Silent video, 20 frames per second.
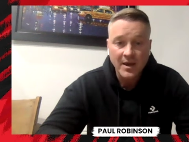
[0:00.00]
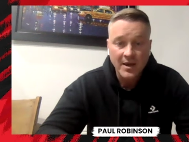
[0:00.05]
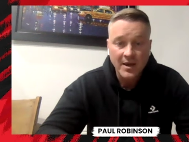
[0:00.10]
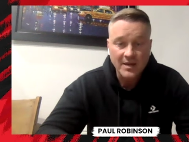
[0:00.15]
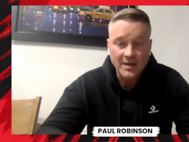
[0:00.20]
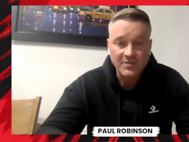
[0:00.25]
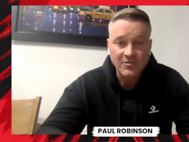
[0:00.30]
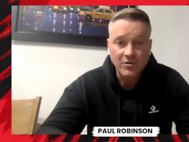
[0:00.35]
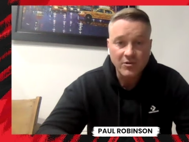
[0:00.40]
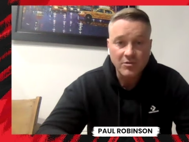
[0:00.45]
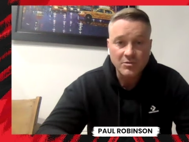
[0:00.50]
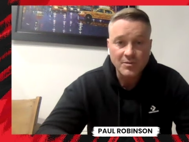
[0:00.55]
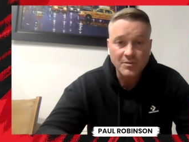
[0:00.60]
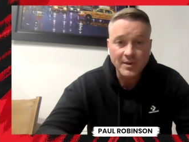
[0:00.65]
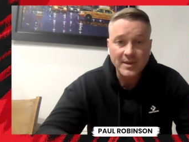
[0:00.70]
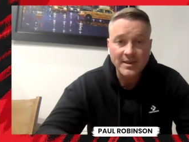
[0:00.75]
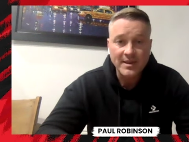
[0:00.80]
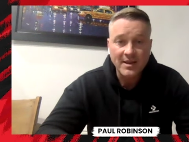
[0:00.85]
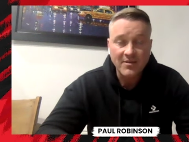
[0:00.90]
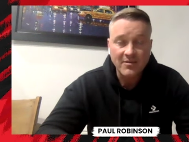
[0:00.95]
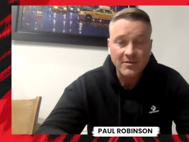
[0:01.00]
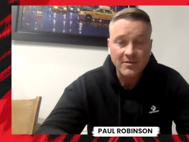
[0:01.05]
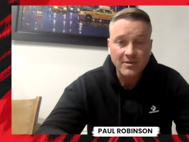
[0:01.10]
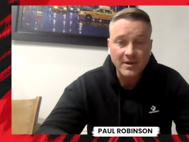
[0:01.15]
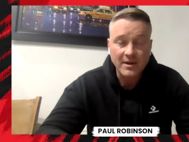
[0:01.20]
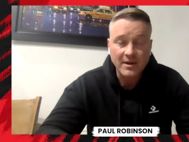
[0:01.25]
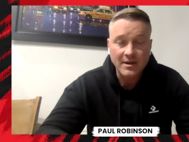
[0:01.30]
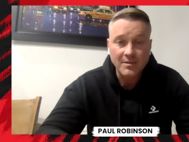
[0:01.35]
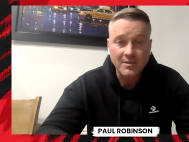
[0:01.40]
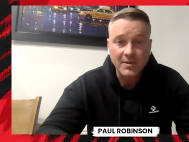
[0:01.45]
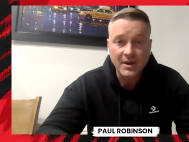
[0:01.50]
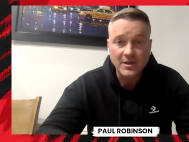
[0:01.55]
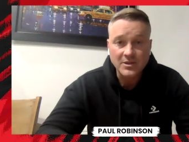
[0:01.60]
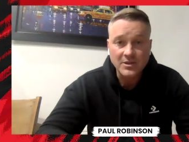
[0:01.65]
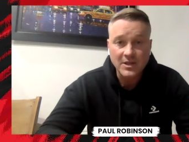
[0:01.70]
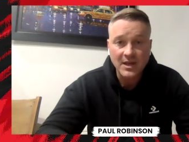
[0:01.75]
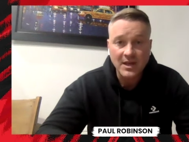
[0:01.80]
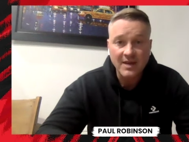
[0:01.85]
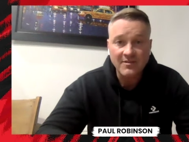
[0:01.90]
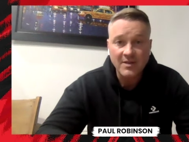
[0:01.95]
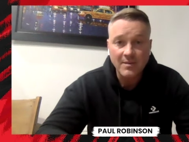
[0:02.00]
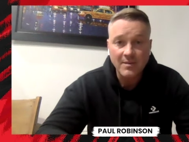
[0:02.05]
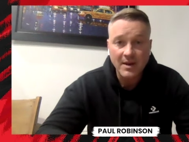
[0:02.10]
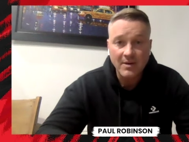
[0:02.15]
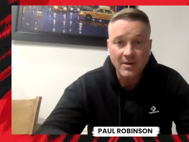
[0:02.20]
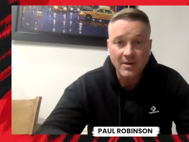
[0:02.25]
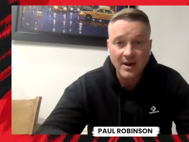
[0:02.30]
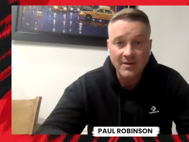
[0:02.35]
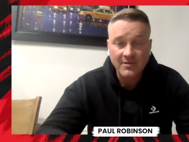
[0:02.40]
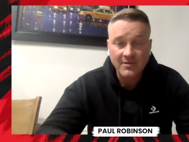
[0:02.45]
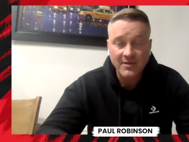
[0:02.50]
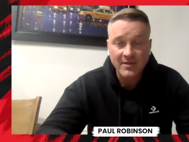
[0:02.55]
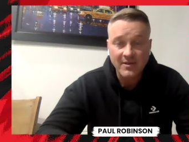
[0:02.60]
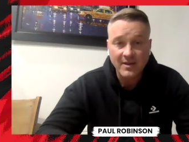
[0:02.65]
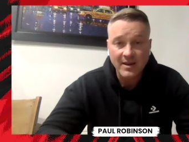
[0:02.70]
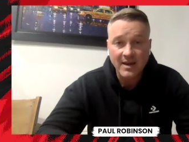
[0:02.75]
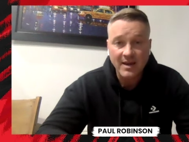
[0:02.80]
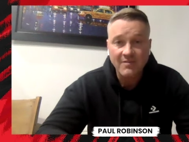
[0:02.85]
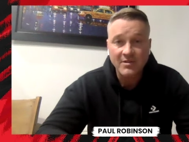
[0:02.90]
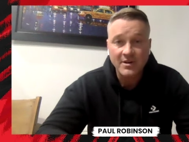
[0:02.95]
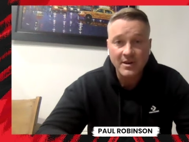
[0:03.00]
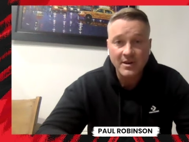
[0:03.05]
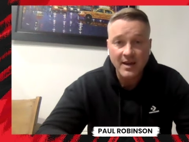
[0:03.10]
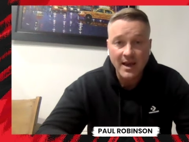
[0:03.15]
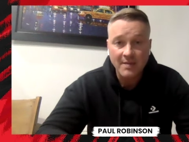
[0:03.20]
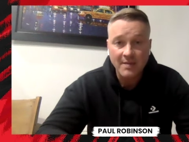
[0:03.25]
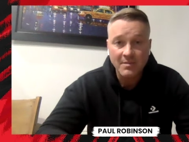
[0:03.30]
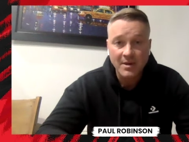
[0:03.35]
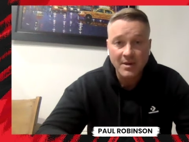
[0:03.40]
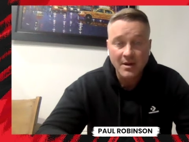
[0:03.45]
His form's been indifferent. Bielsa left him out after the Everton game.